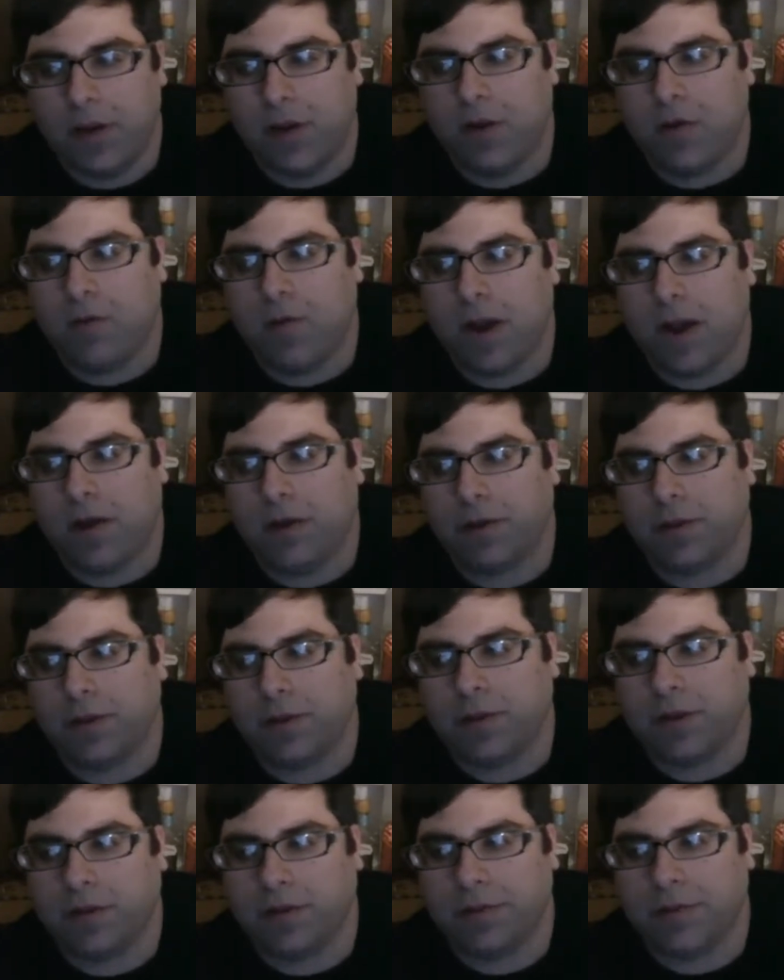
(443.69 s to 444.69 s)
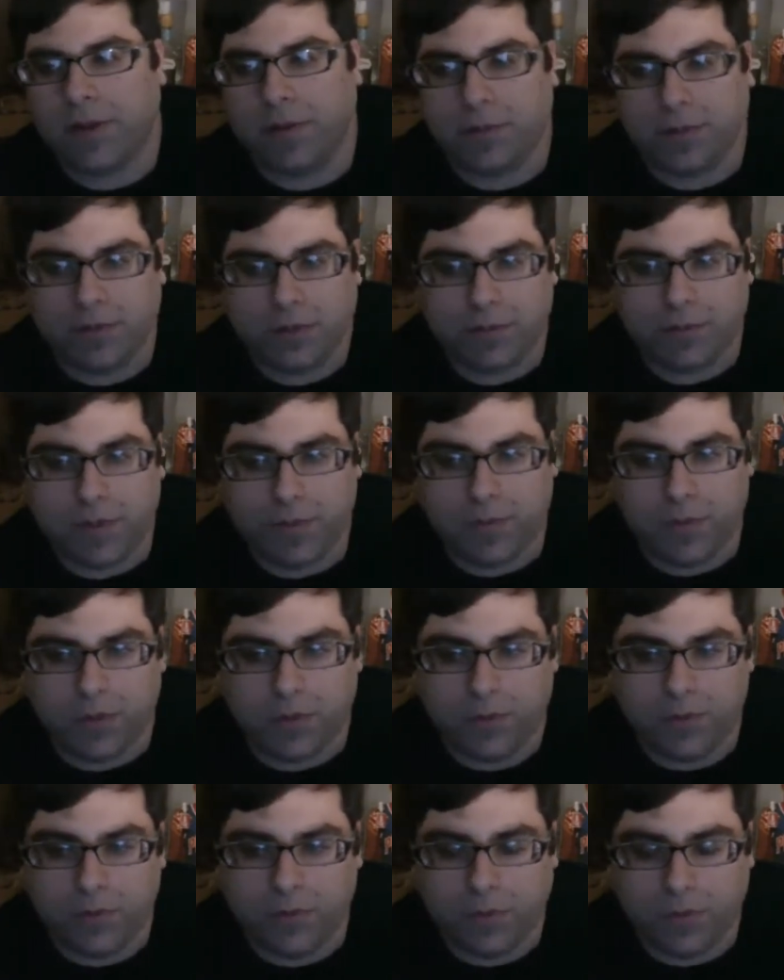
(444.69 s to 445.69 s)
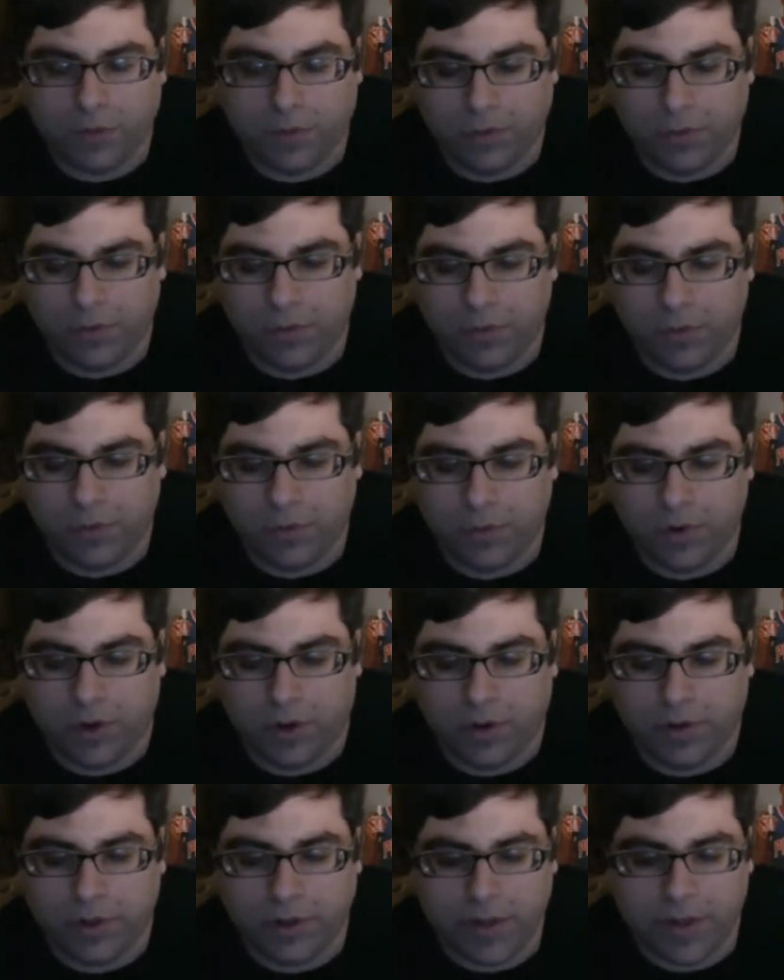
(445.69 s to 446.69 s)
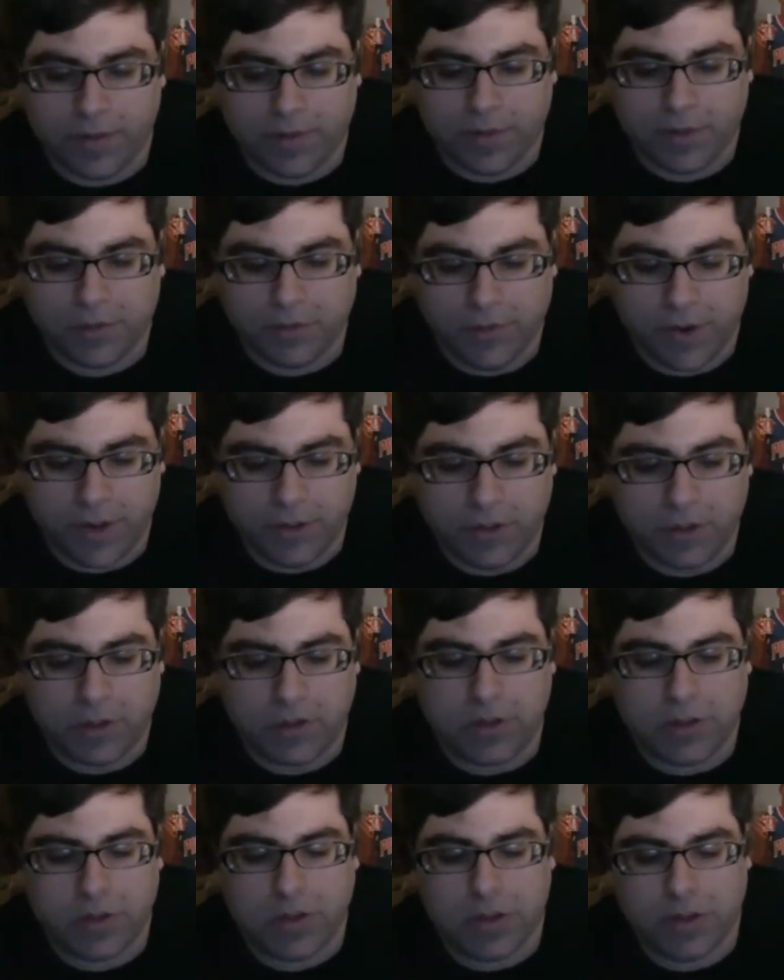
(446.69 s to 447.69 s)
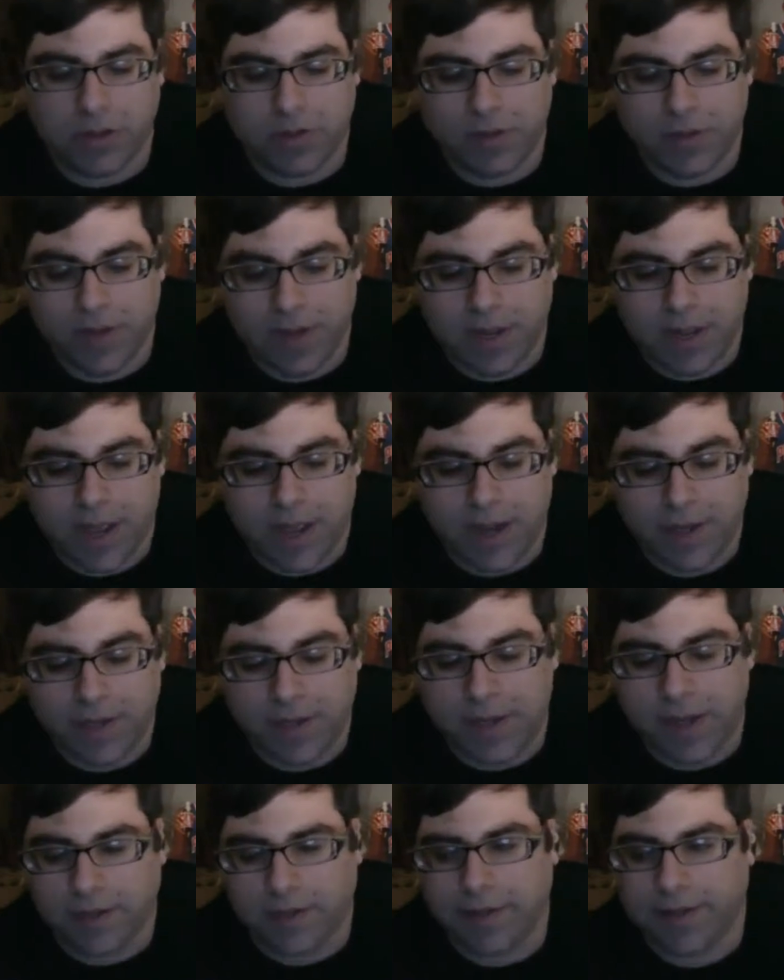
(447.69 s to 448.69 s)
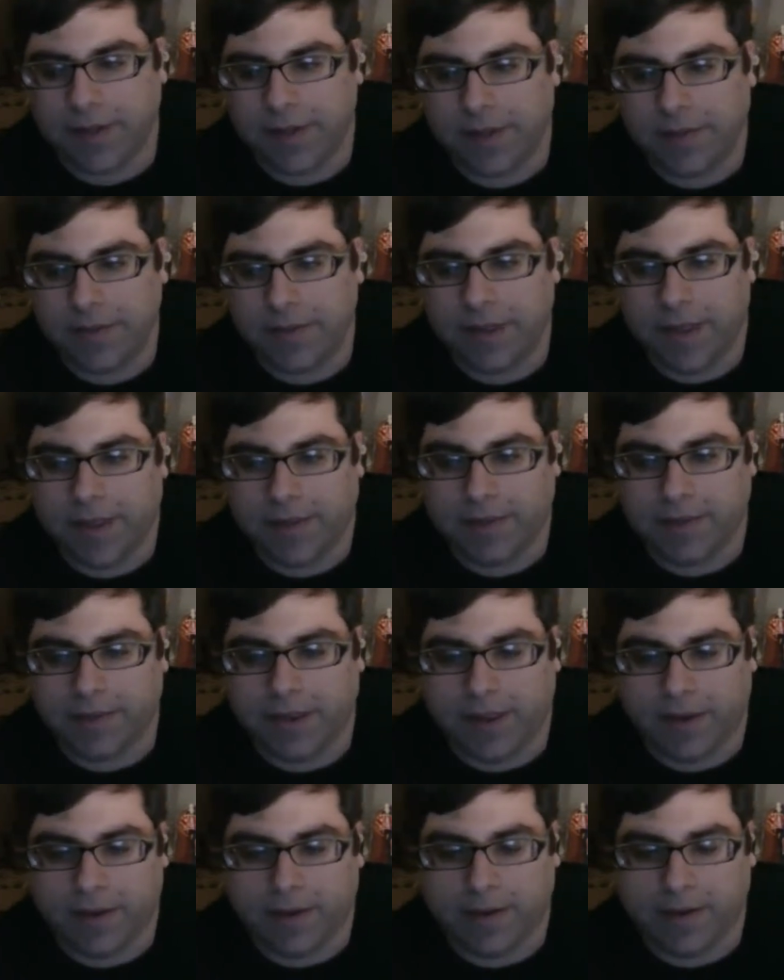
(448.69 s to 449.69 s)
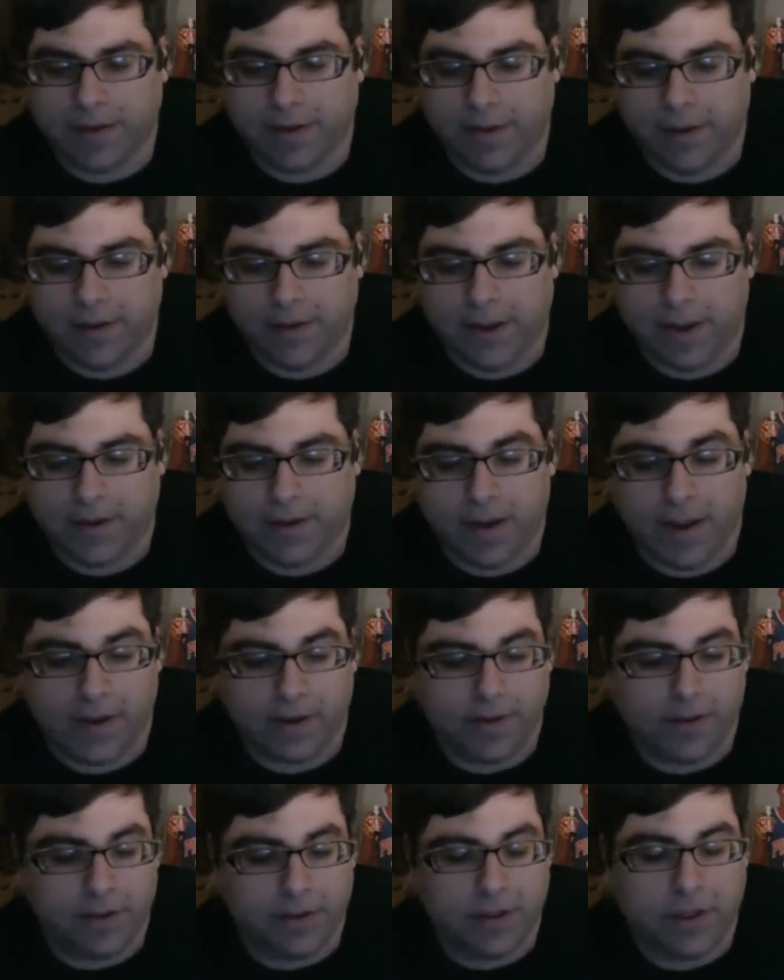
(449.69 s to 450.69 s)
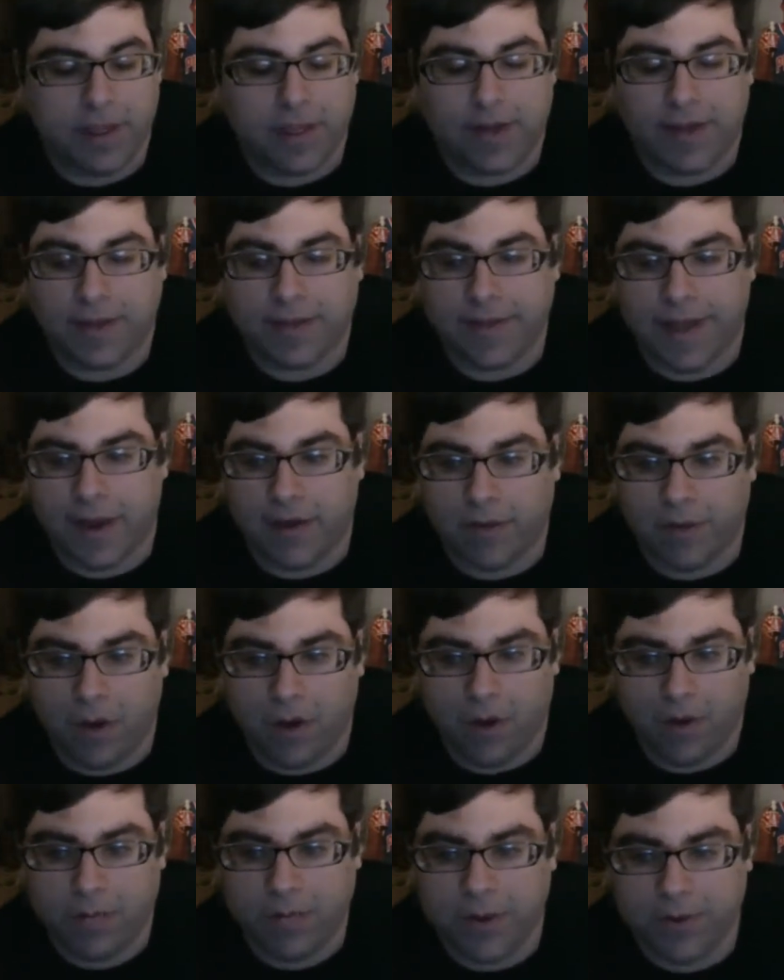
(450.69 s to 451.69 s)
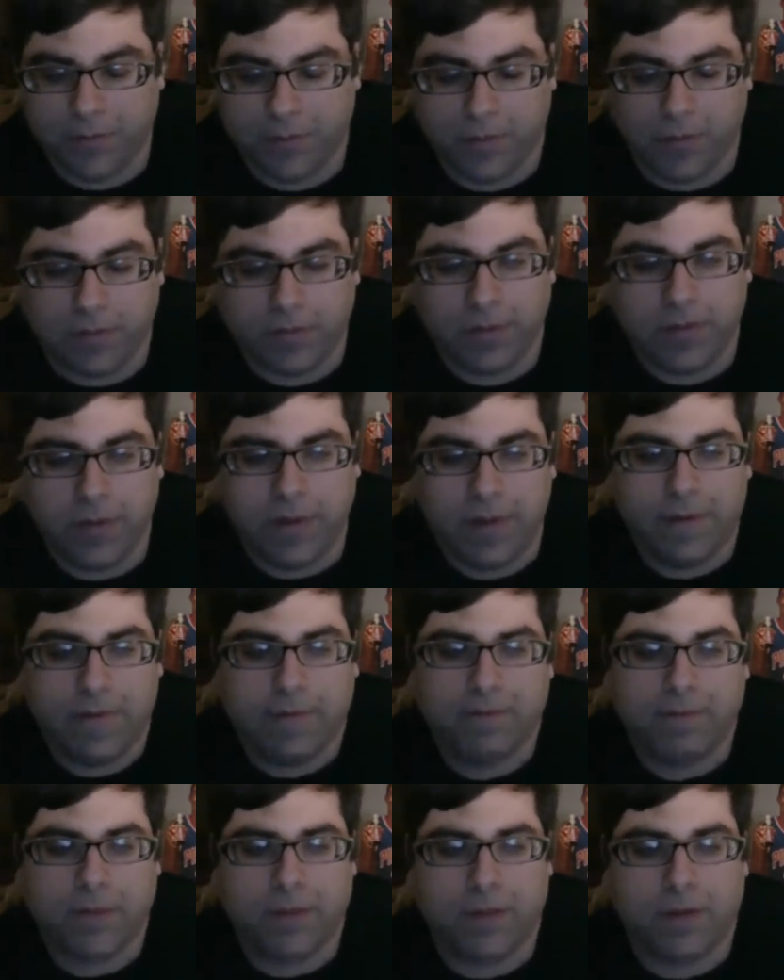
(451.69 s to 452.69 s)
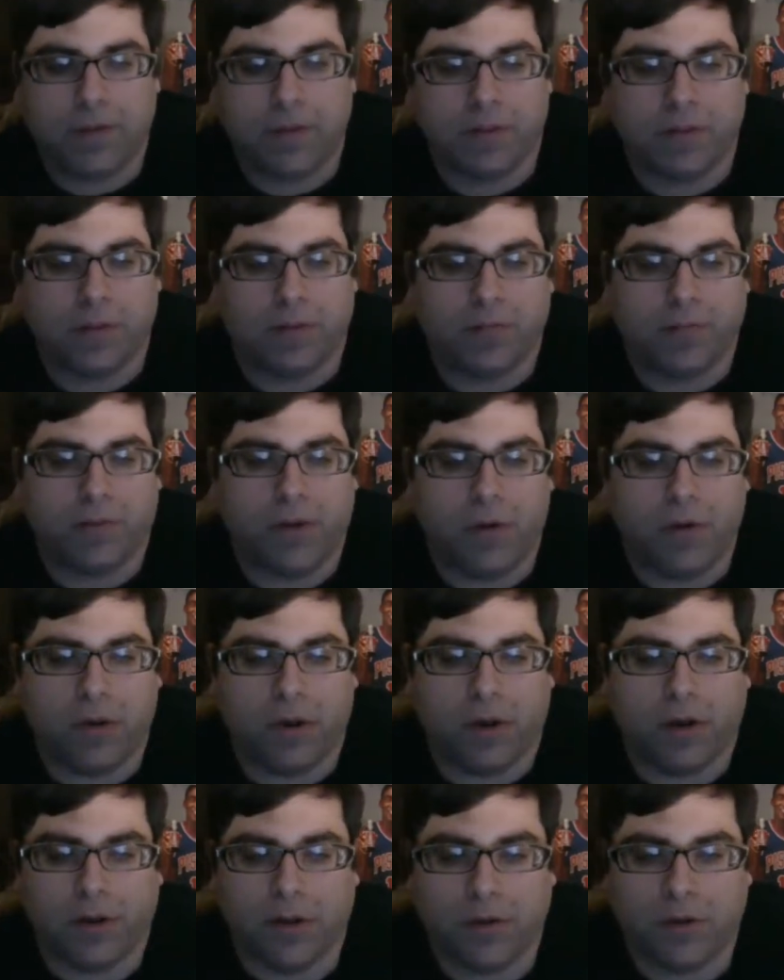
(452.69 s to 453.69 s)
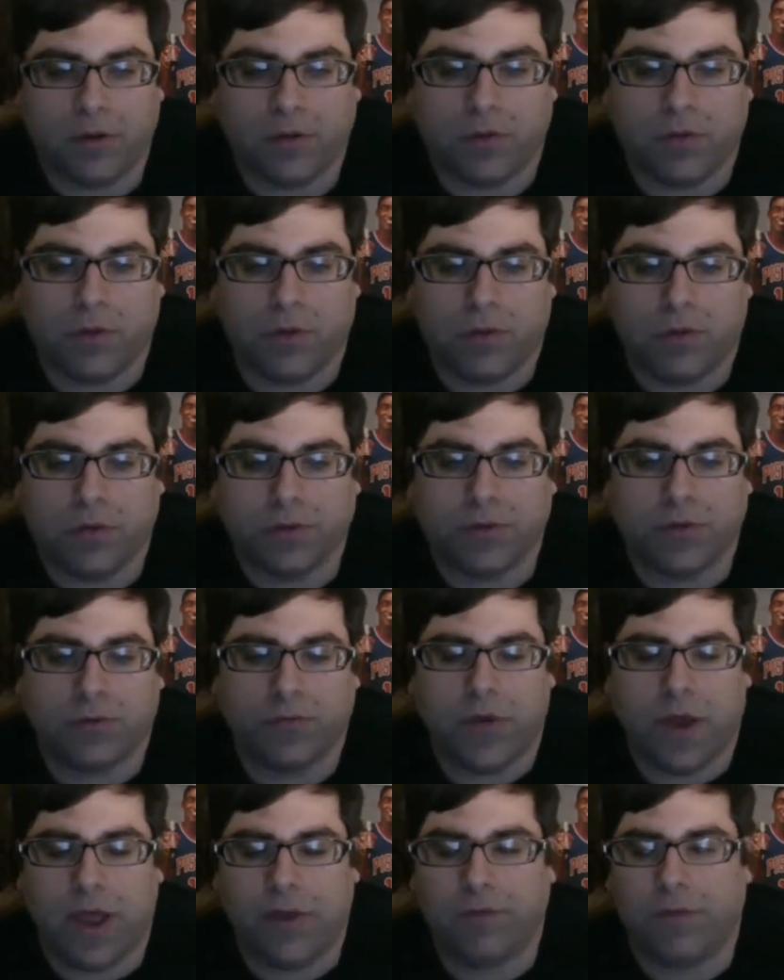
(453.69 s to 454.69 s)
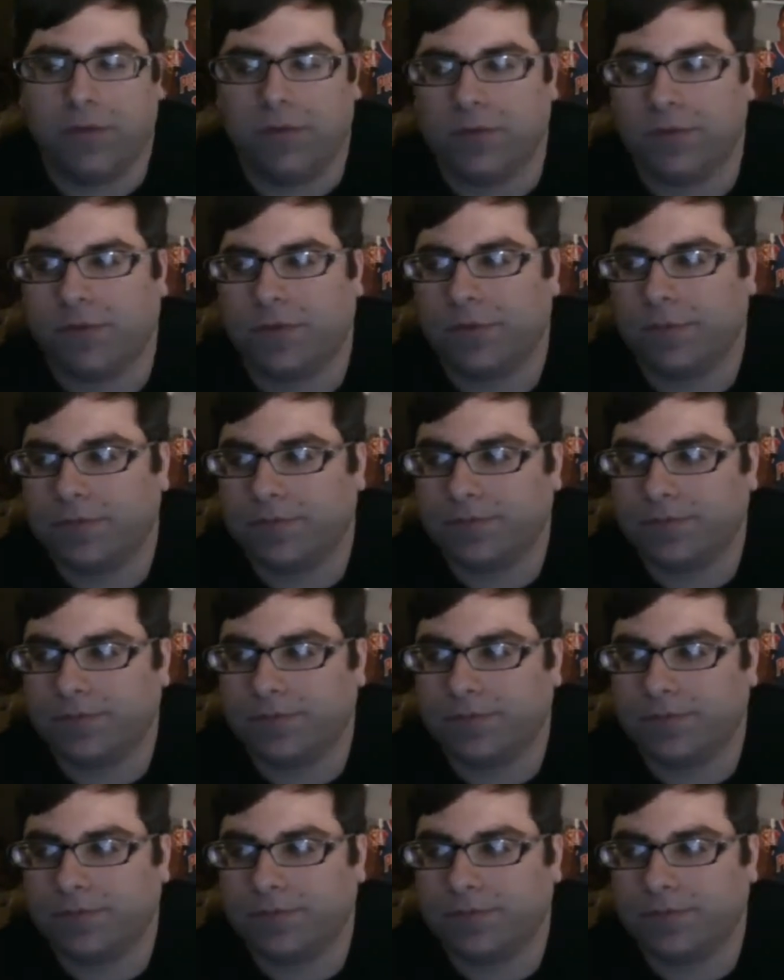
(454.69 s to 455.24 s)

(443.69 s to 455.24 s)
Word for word: While these other people, the people who were doing all these demonstrations and yelling at the CNN town hall people, the pro-gun control survivors